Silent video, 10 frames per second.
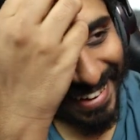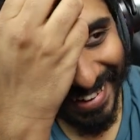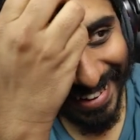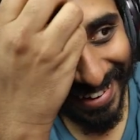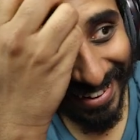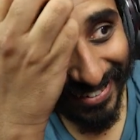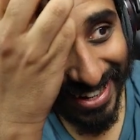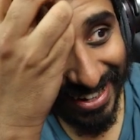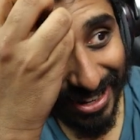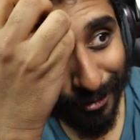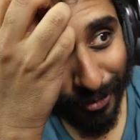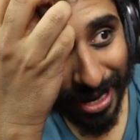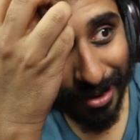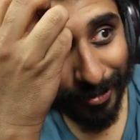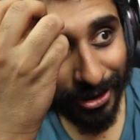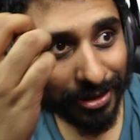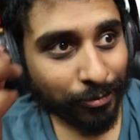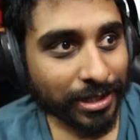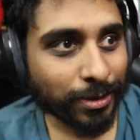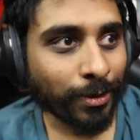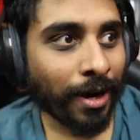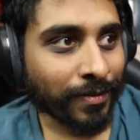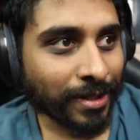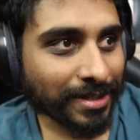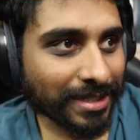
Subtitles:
Why did the umpire blow the whistle after the